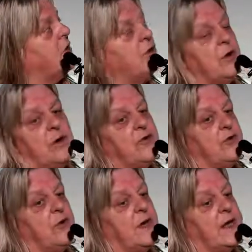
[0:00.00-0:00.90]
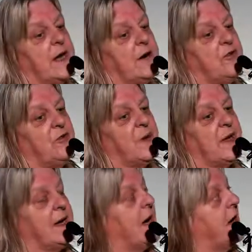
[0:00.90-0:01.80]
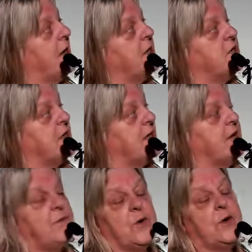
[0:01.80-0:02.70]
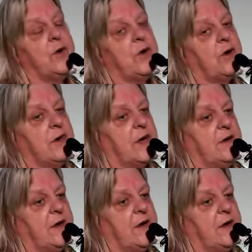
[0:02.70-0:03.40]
you're not truly going to engage and therefore you're not going